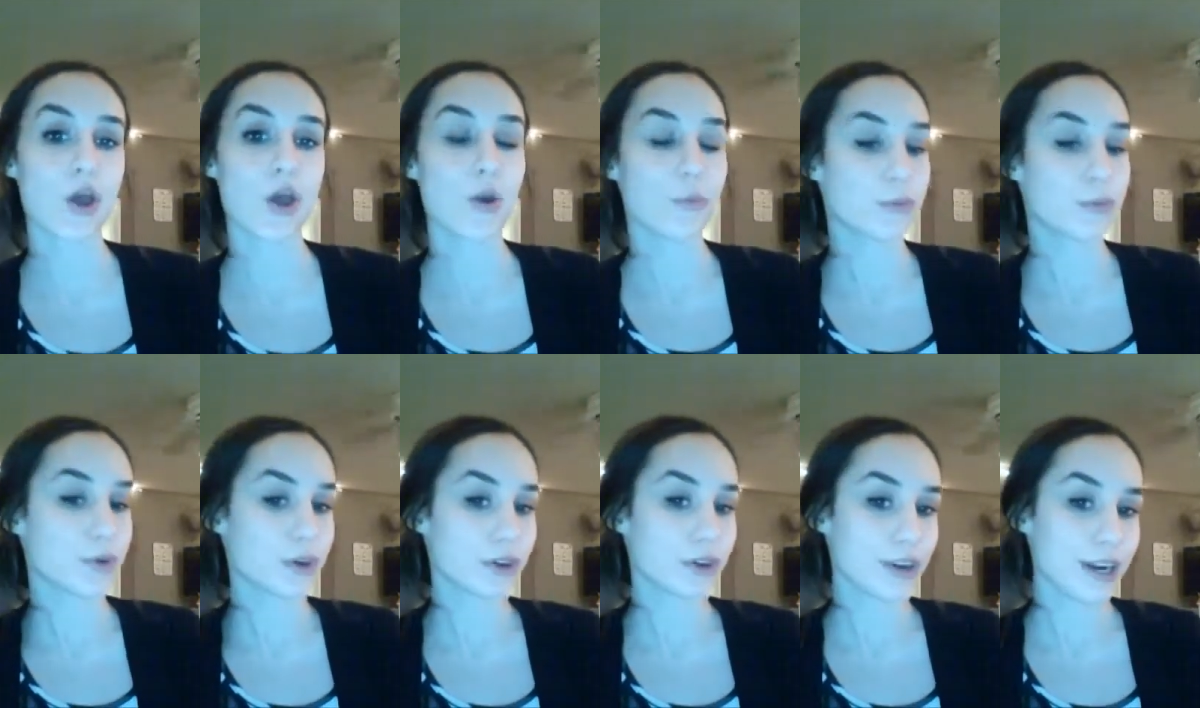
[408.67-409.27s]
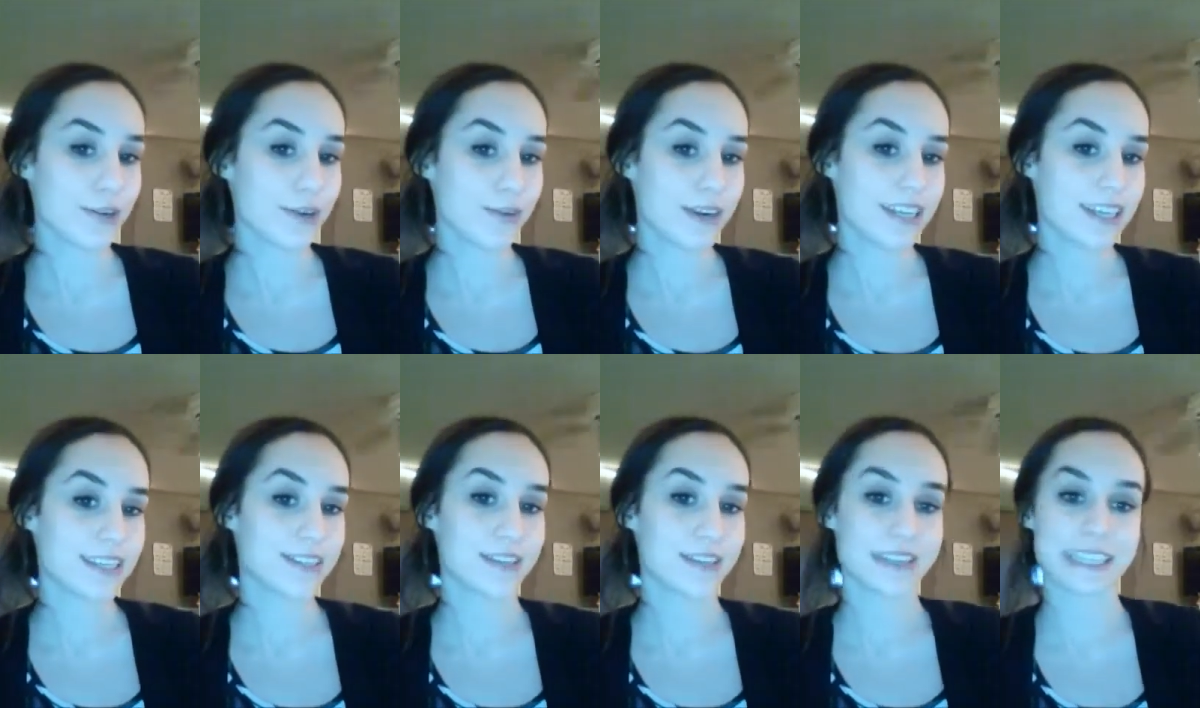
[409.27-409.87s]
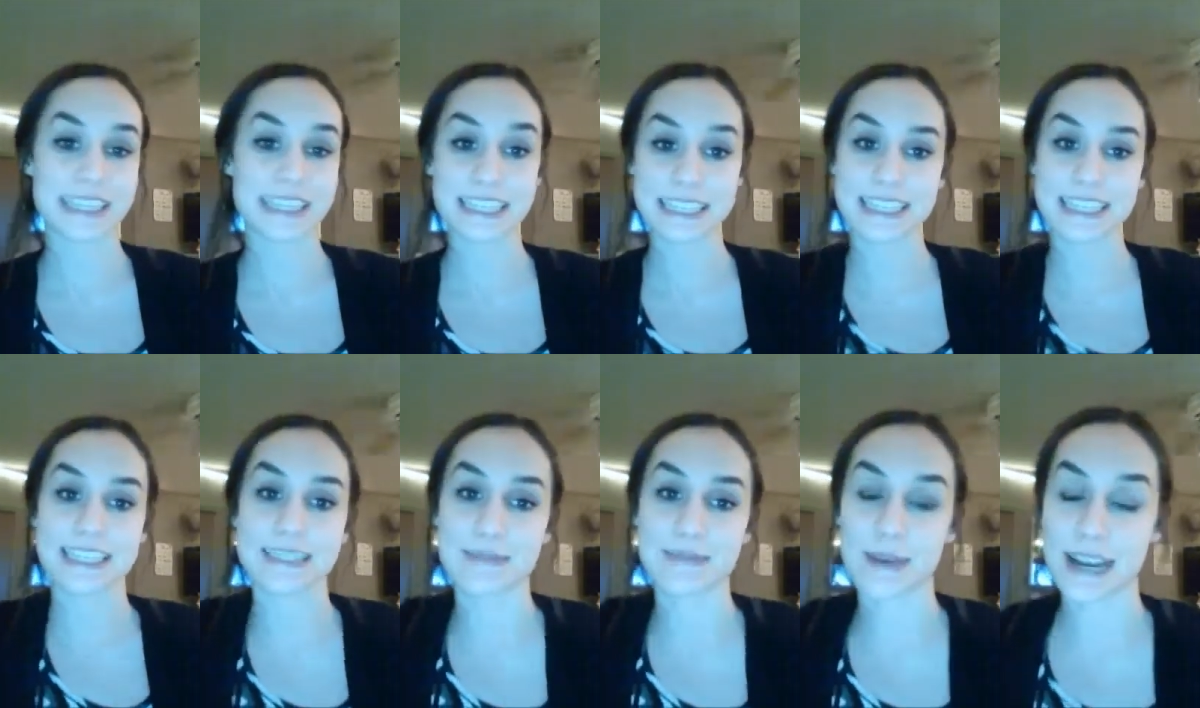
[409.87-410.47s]
Well, a great way to do this
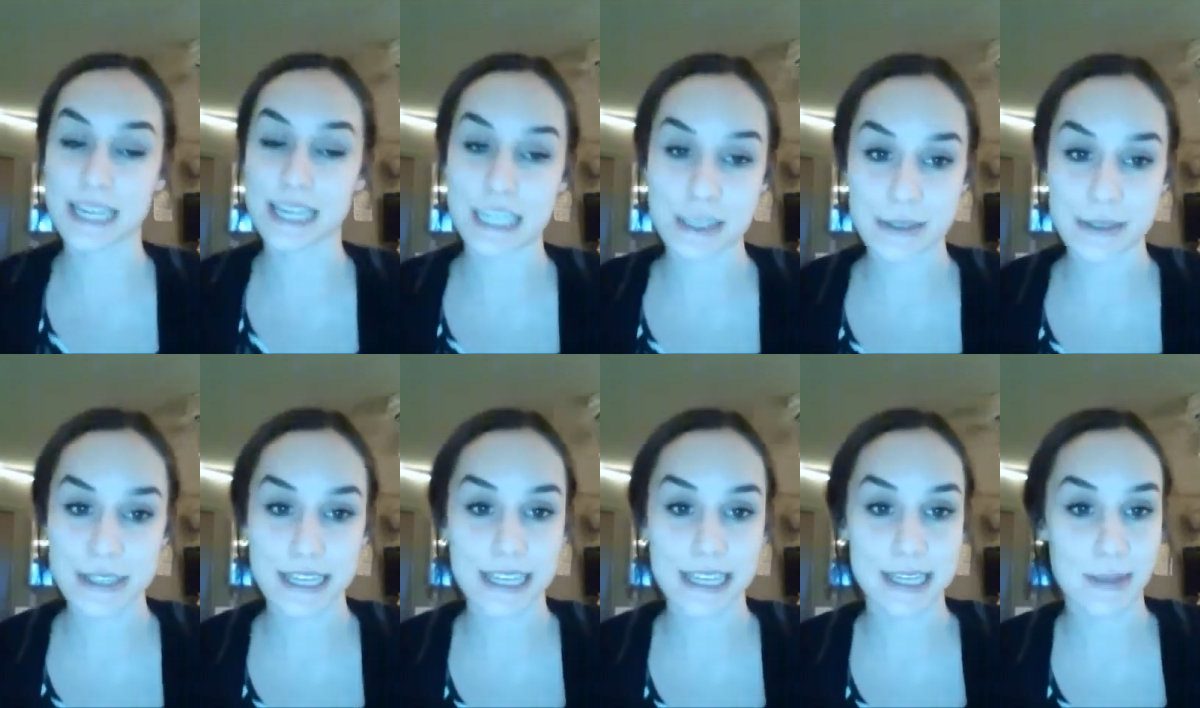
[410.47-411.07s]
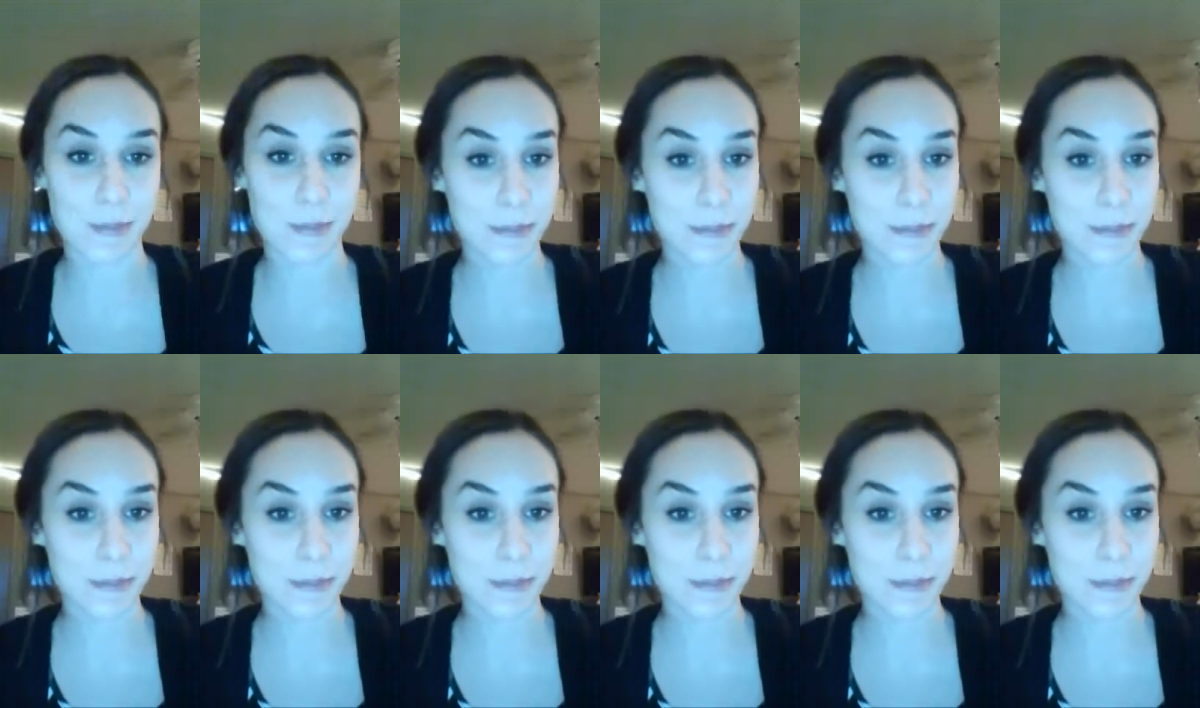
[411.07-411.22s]
is by using the